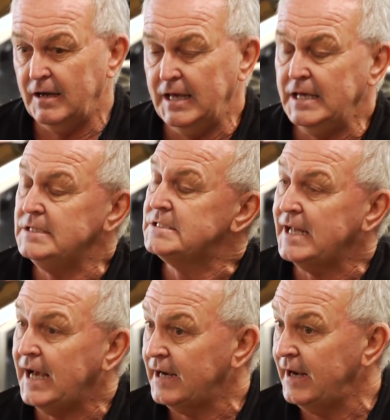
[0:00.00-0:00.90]
He
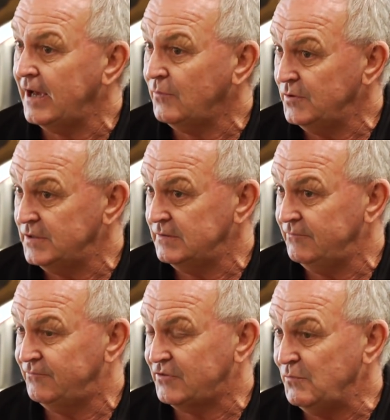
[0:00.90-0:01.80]
started out with a
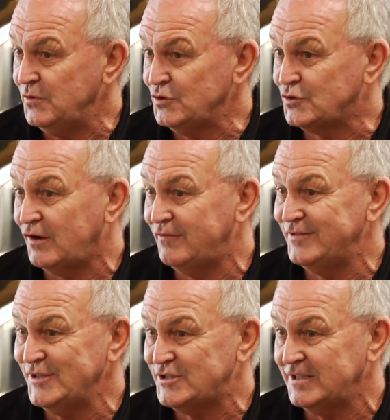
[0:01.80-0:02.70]
front-wheel drive
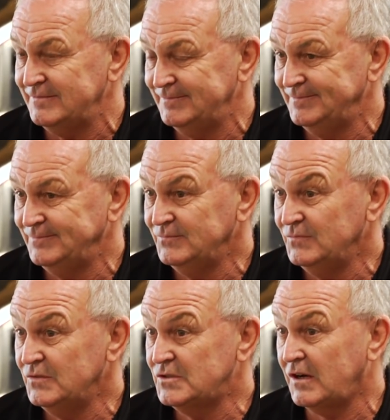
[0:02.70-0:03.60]
Fiesta,
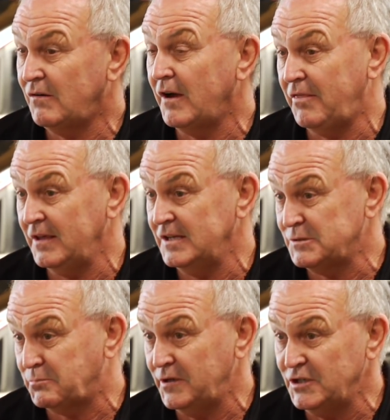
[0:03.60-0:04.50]
so I think his
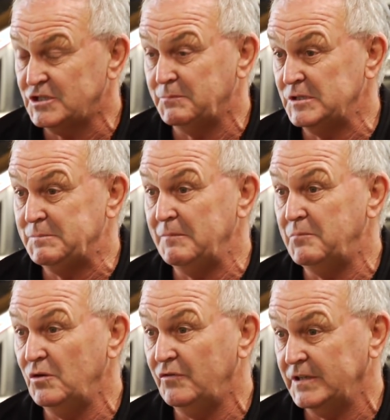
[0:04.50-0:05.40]
apprenticeship has been
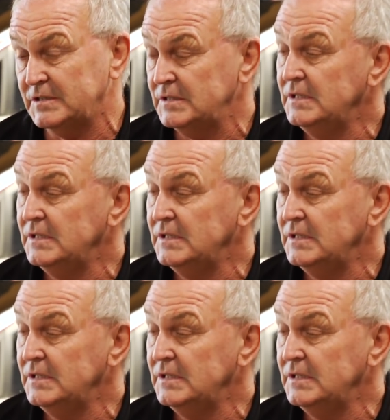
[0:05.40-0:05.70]
perfect.